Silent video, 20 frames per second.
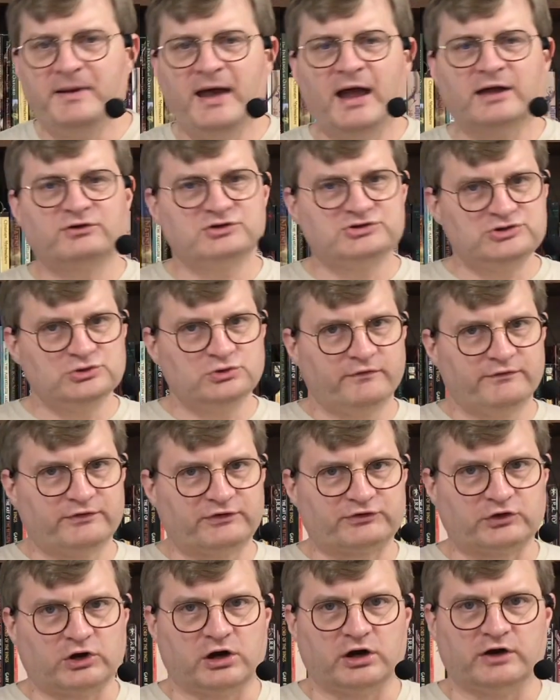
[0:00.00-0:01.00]
back to Jewel of the
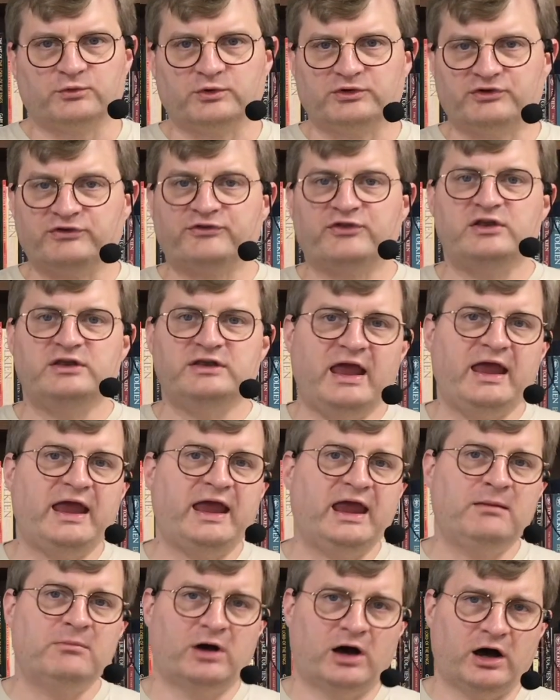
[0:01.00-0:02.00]
Stars, which is the
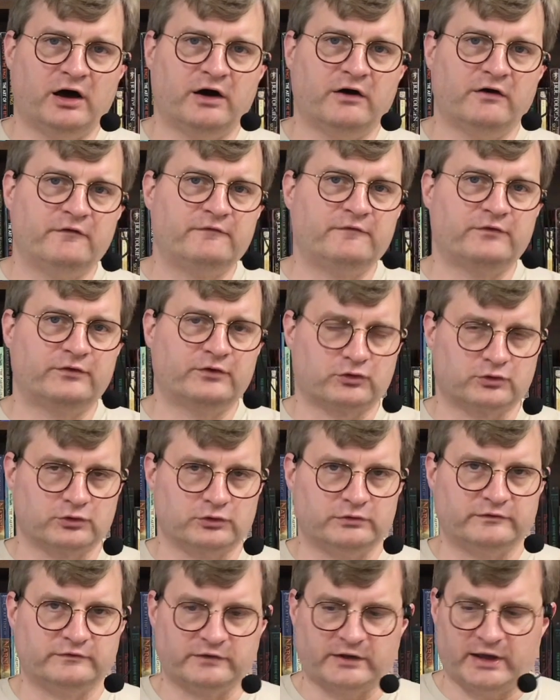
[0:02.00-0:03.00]
name of the
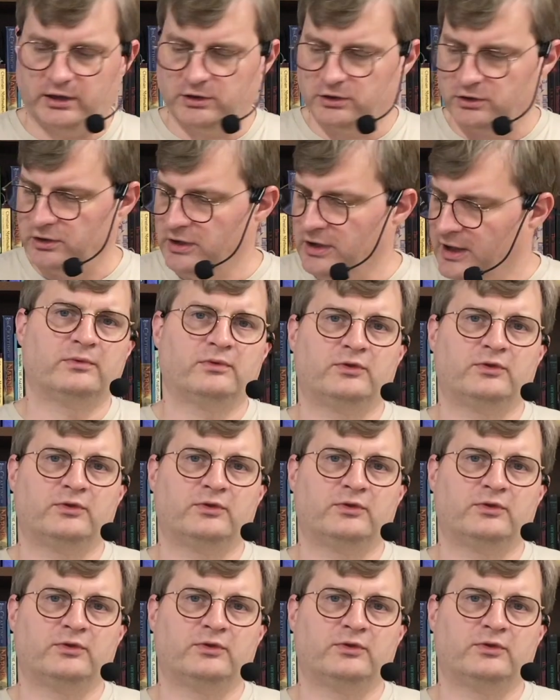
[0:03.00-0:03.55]
cruise liner.